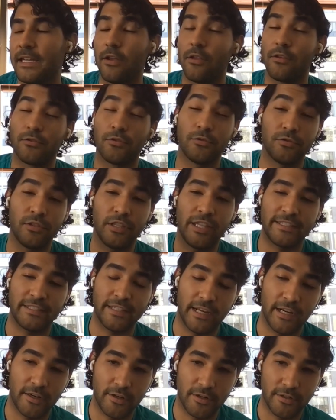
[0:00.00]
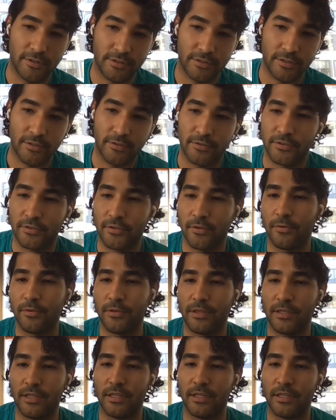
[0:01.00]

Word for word: Now there's also less errors. So